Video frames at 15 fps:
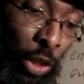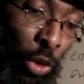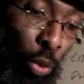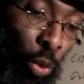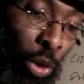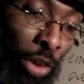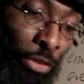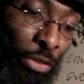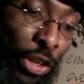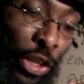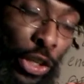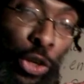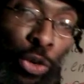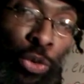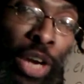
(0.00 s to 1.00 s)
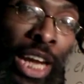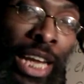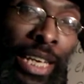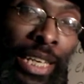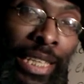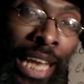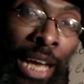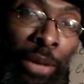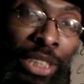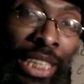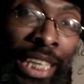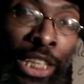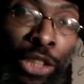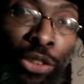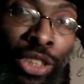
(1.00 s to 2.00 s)
with your creator. Now, it's
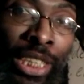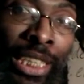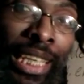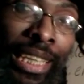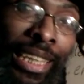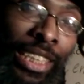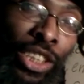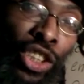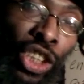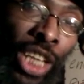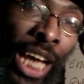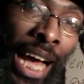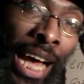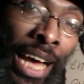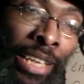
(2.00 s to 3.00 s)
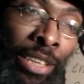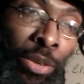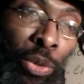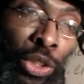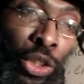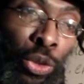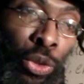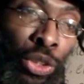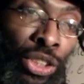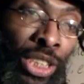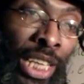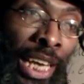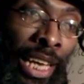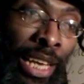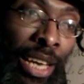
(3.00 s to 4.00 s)
interesting that the Jaan, which you could
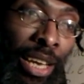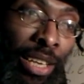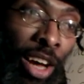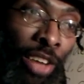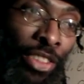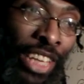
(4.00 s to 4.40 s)
say, or the